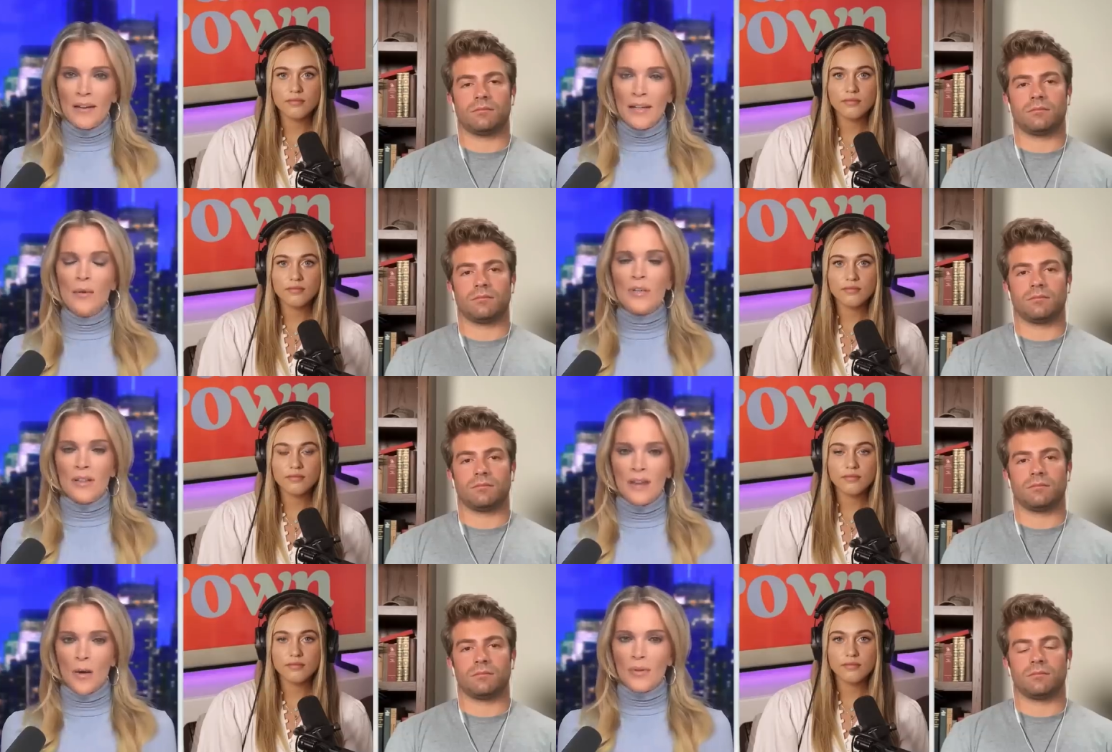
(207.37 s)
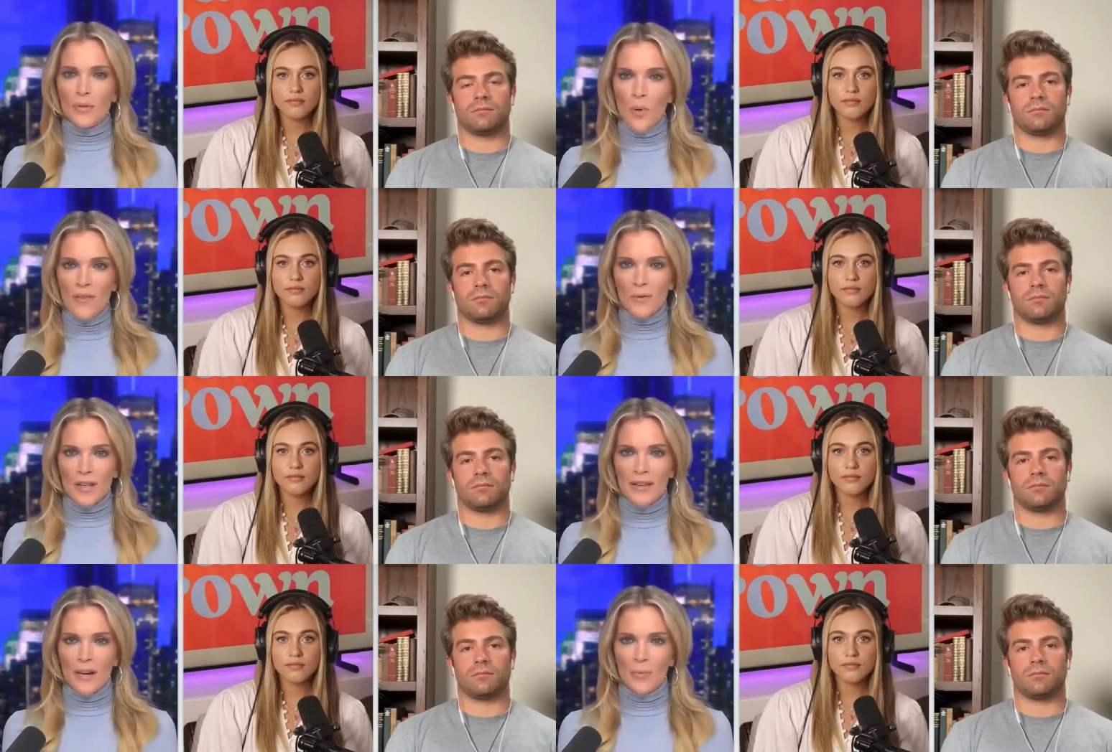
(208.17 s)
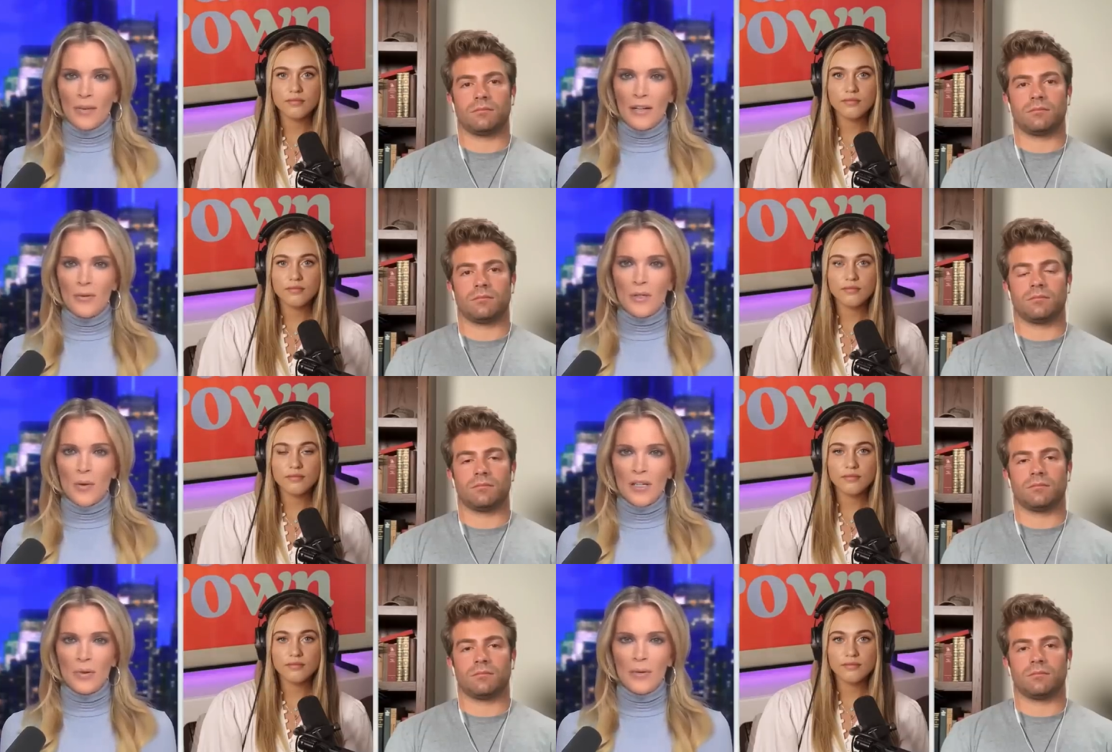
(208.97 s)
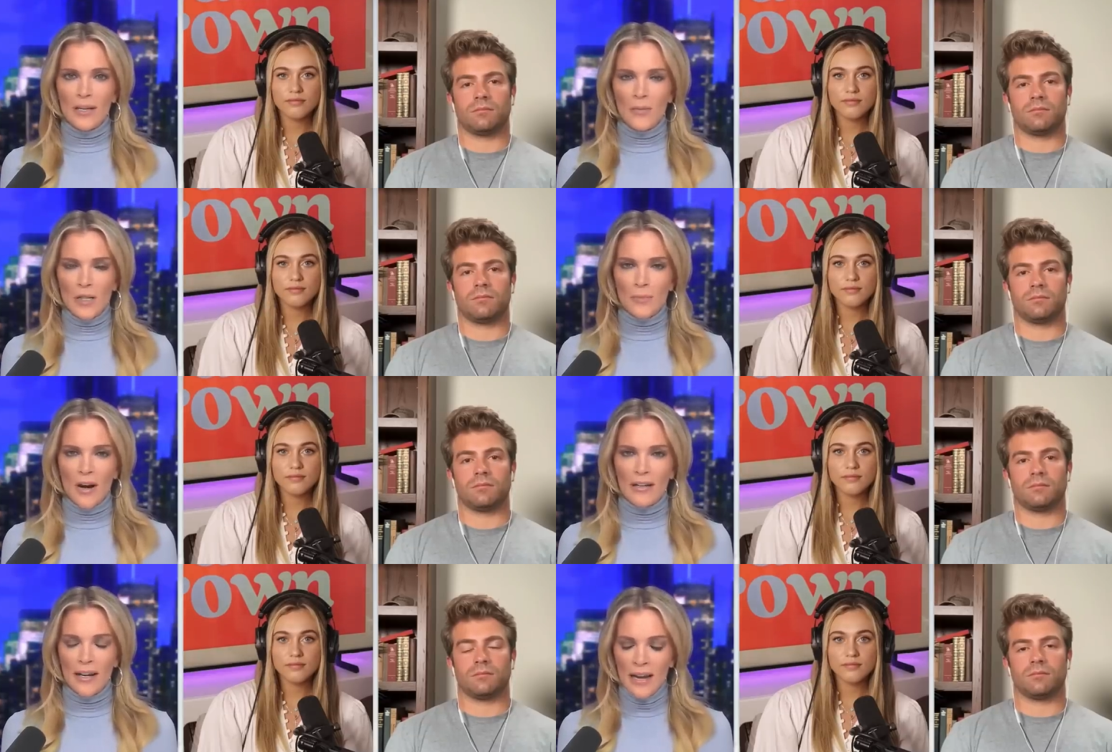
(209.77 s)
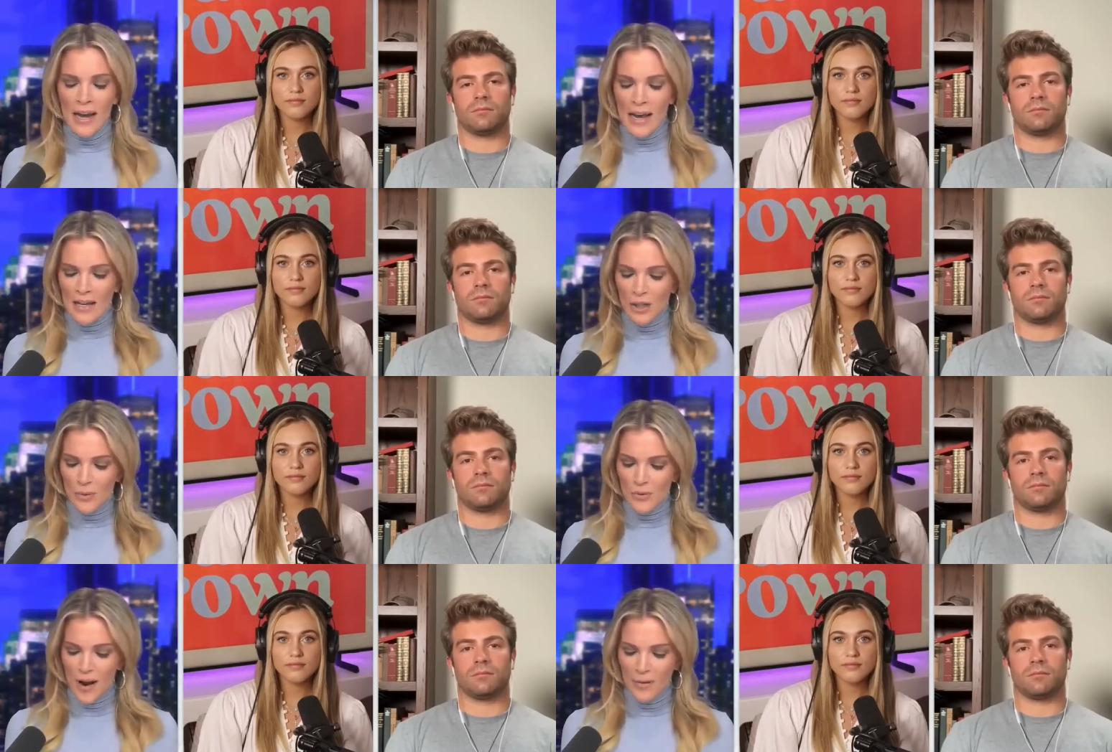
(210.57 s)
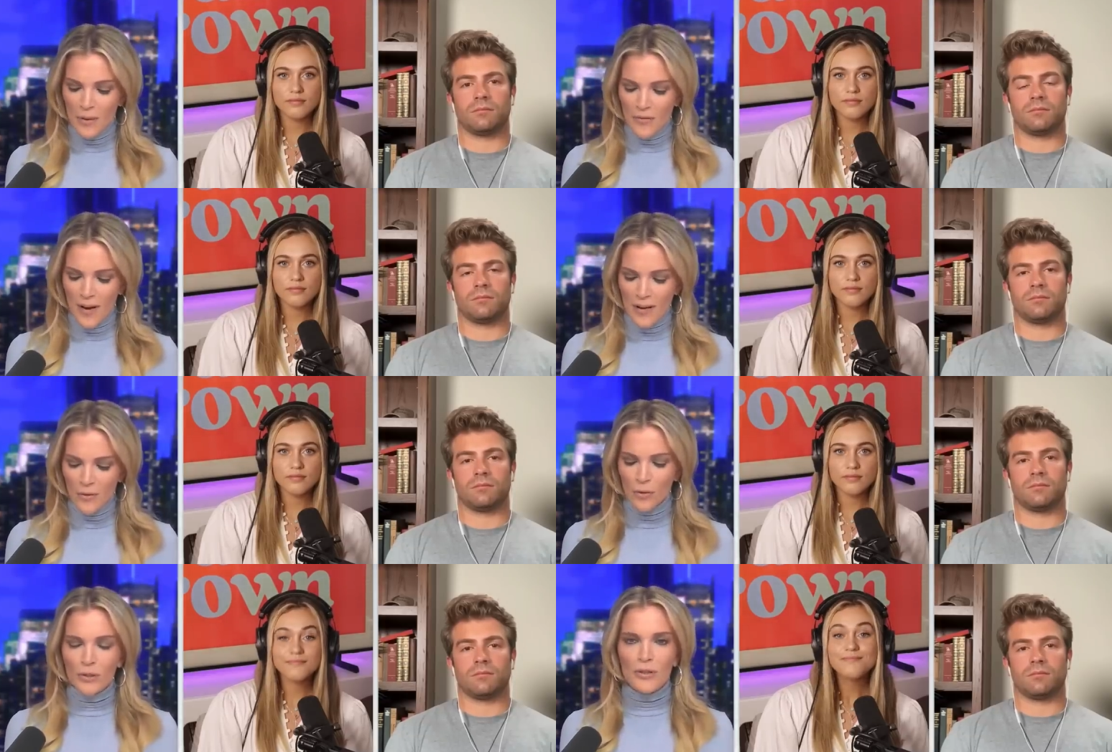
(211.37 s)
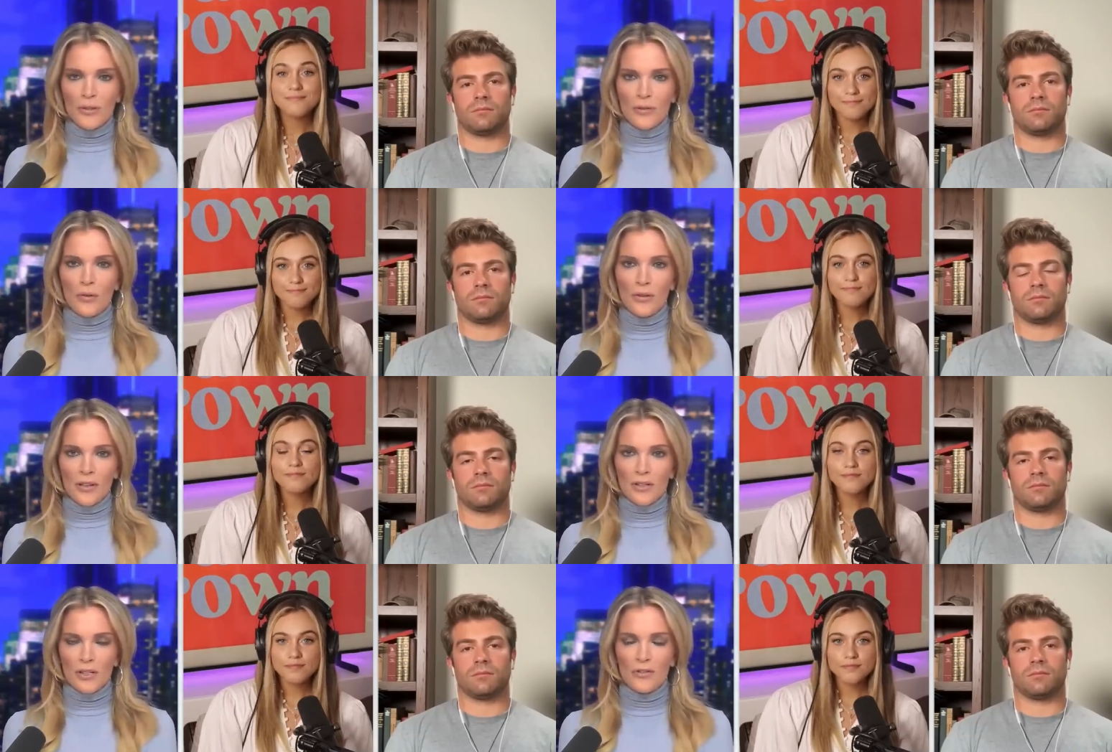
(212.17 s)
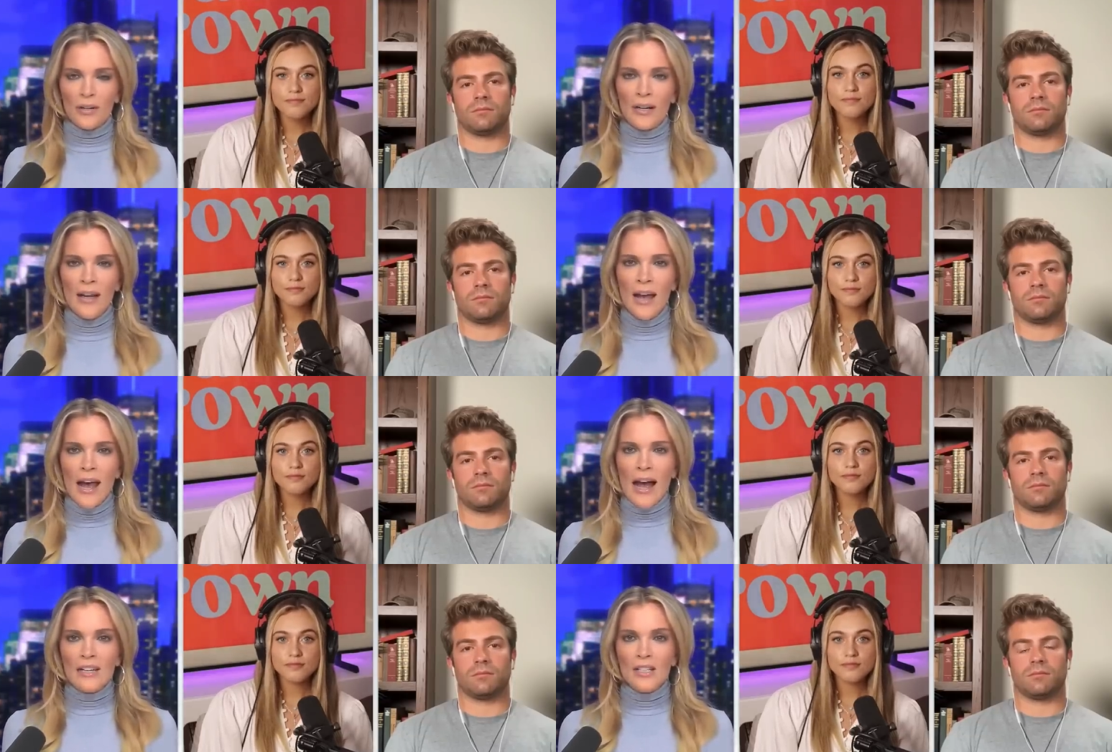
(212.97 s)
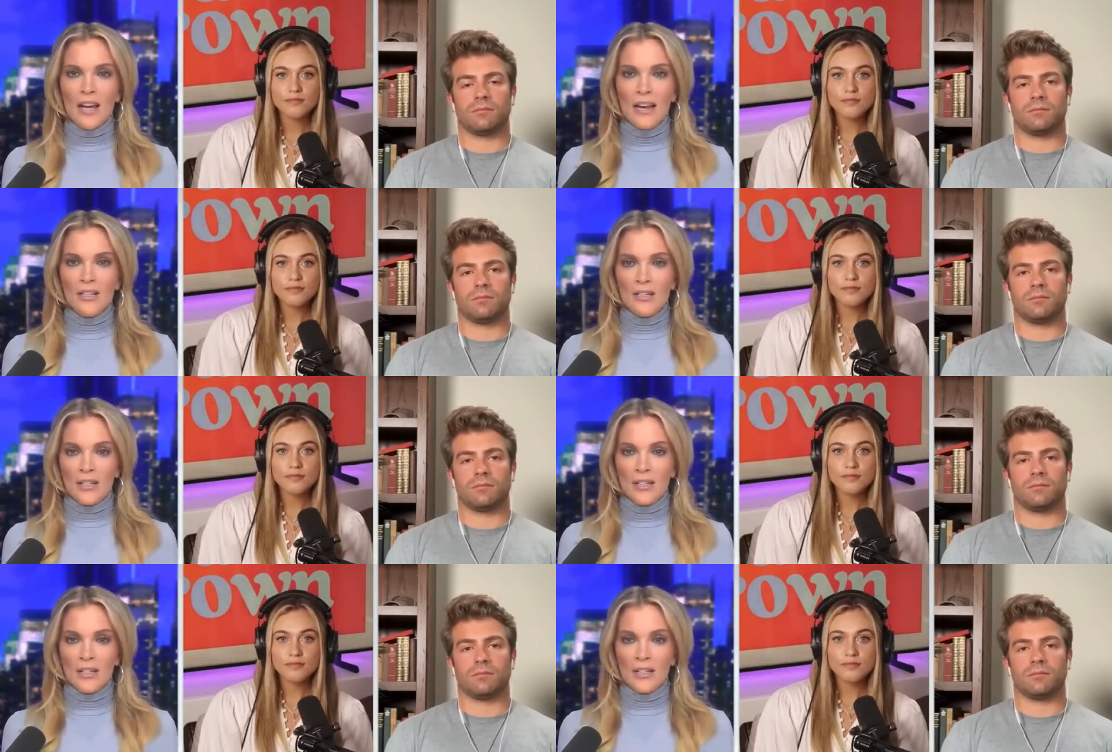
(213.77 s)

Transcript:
Speaker 1: he wasn't there, but his wife was on the airplane who was 22 weeks pregnant and she was traveling with a five year old and a two year old, their children. And, and